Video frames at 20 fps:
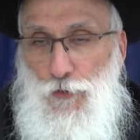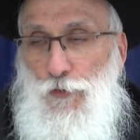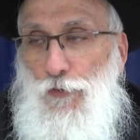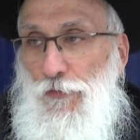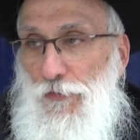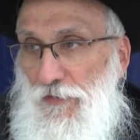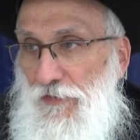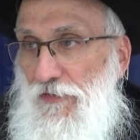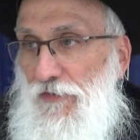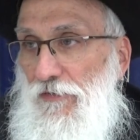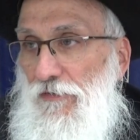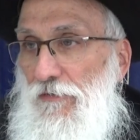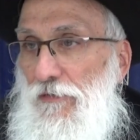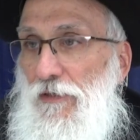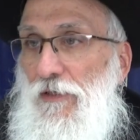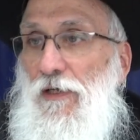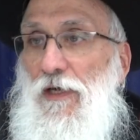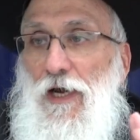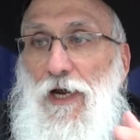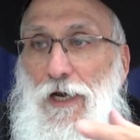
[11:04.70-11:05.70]
earth
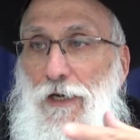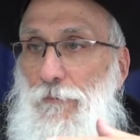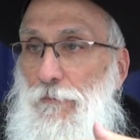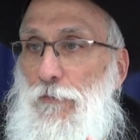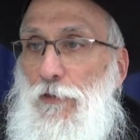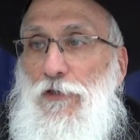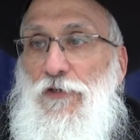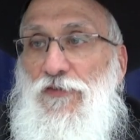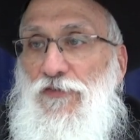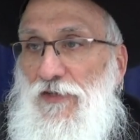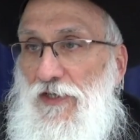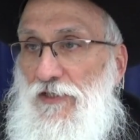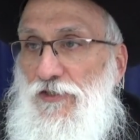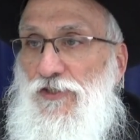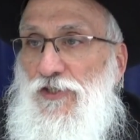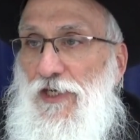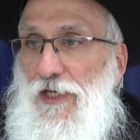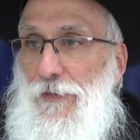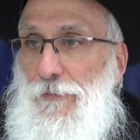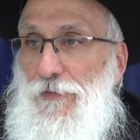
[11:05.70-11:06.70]
are muksa on
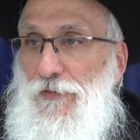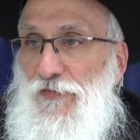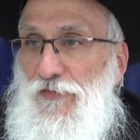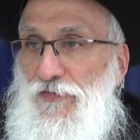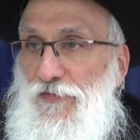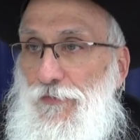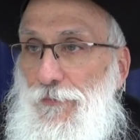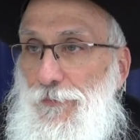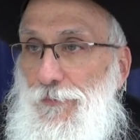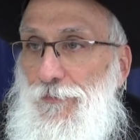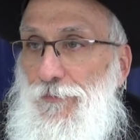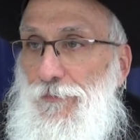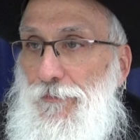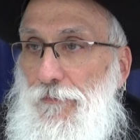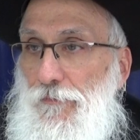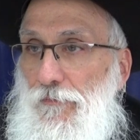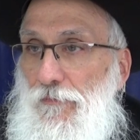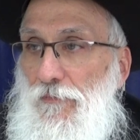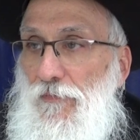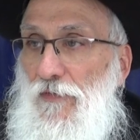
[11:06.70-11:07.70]
Shabbos.
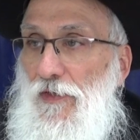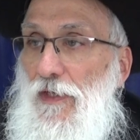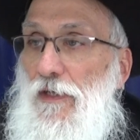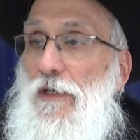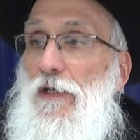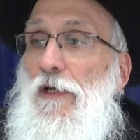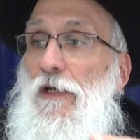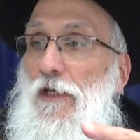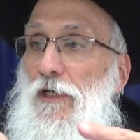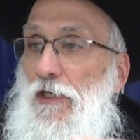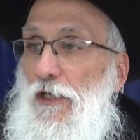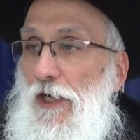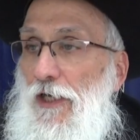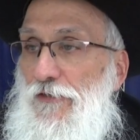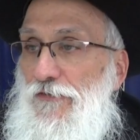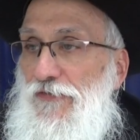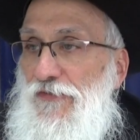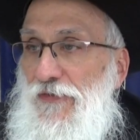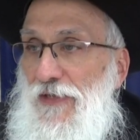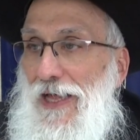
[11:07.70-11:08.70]

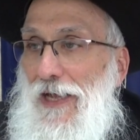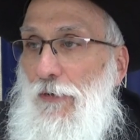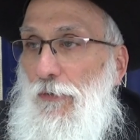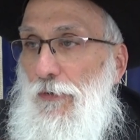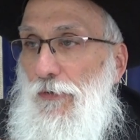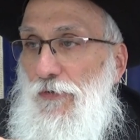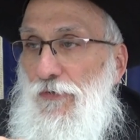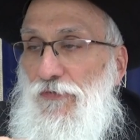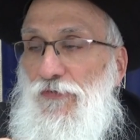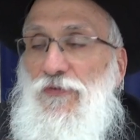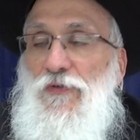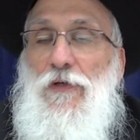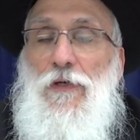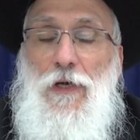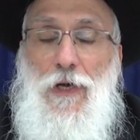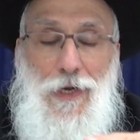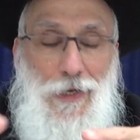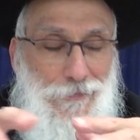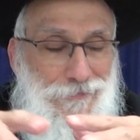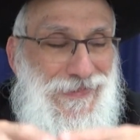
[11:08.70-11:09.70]
Cut flowers
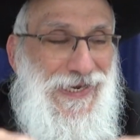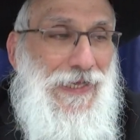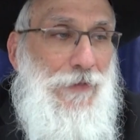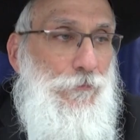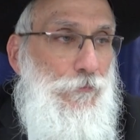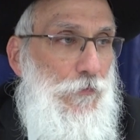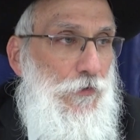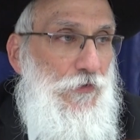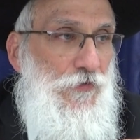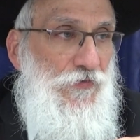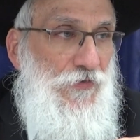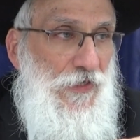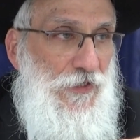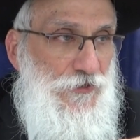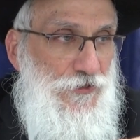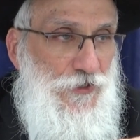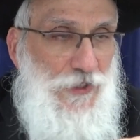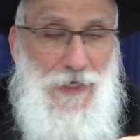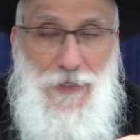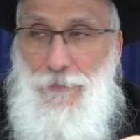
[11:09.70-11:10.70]
are not muksa
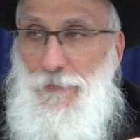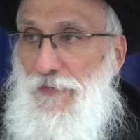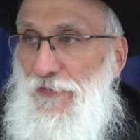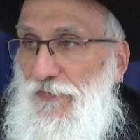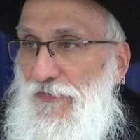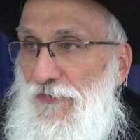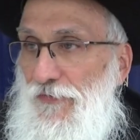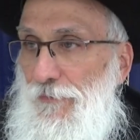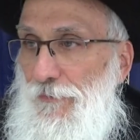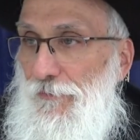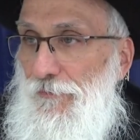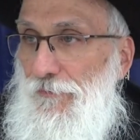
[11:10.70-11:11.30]
on Shabbos